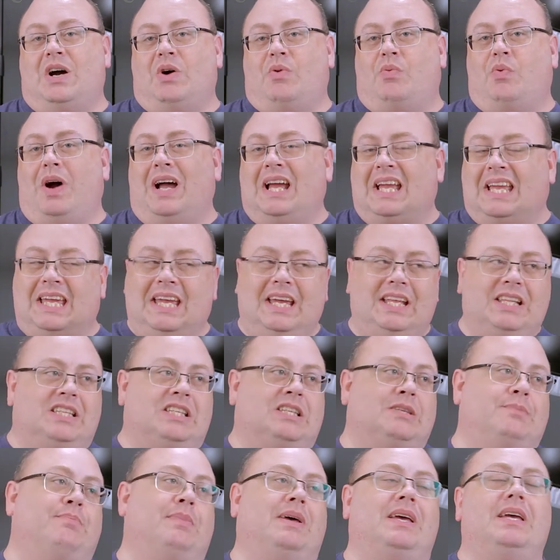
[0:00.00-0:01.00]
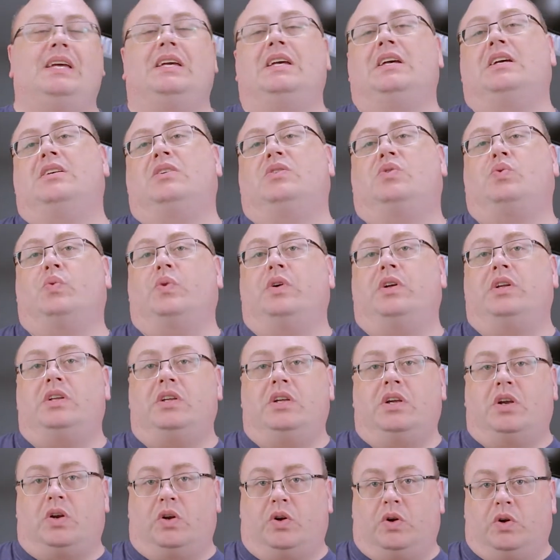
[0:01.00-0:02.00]
What gets me is when
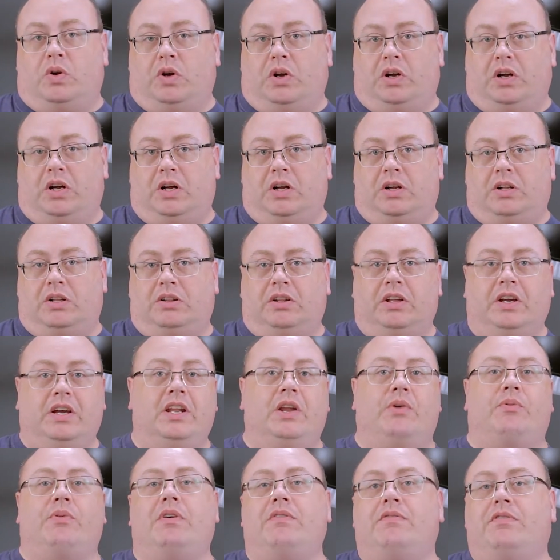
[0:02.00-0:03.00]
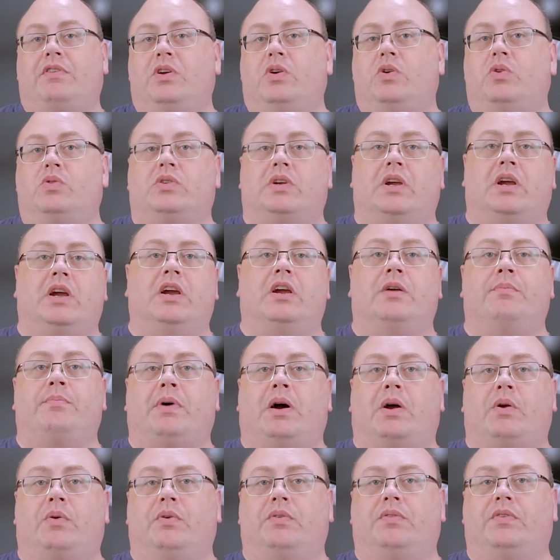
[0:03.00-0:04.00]
you're looking at reviews or hearing
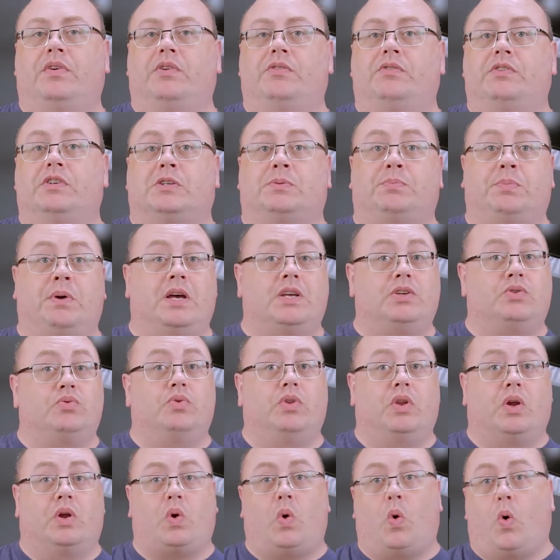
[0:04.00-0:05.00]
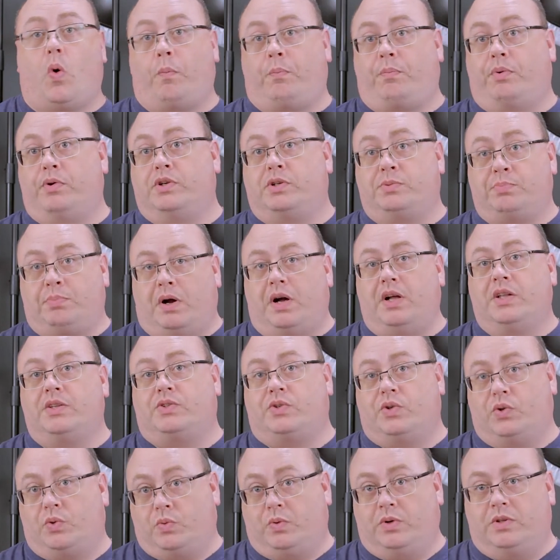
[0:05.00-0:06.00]
about reviews, especially when they're corporate
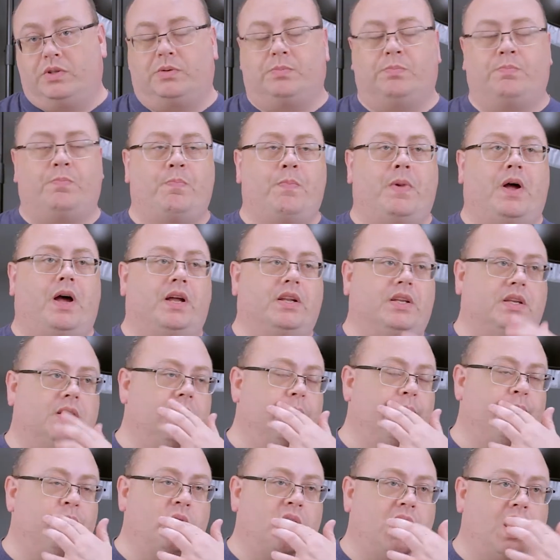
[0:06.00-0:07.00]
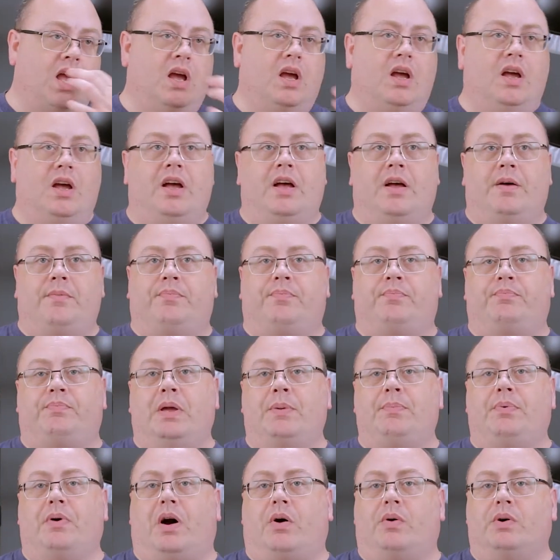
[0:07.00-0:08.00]
sponsored ones, mind you.
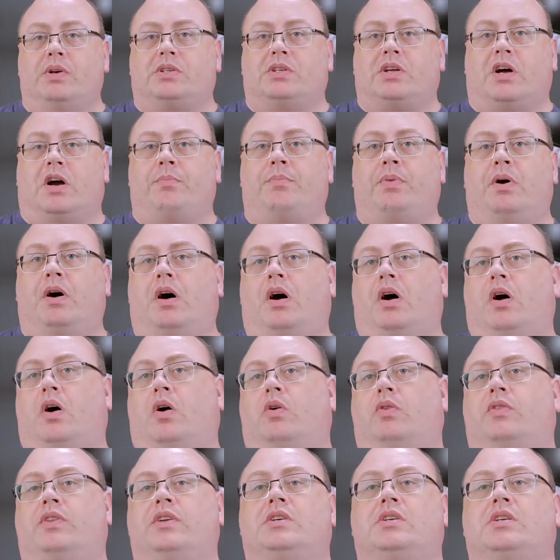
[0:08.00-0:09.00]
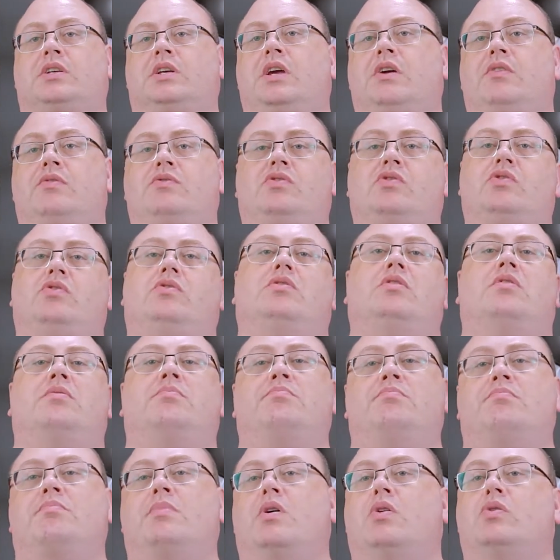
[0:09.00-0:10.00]
People always talk about, oh, this gives you the
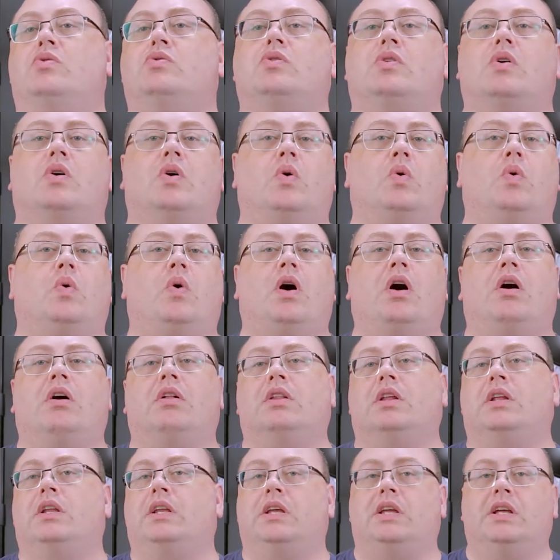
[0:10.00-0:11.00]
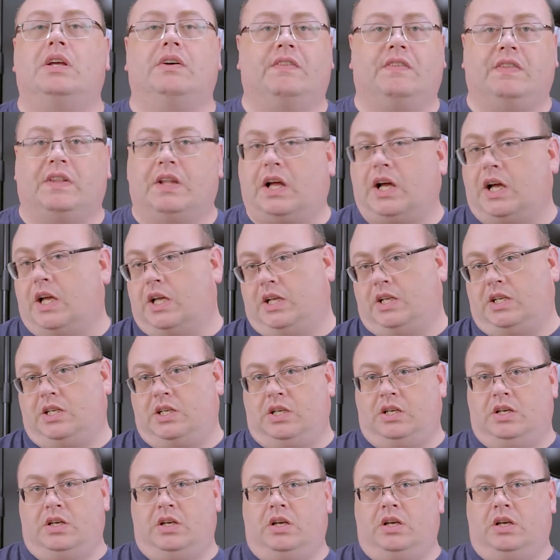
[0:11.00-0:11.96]
most quality of light.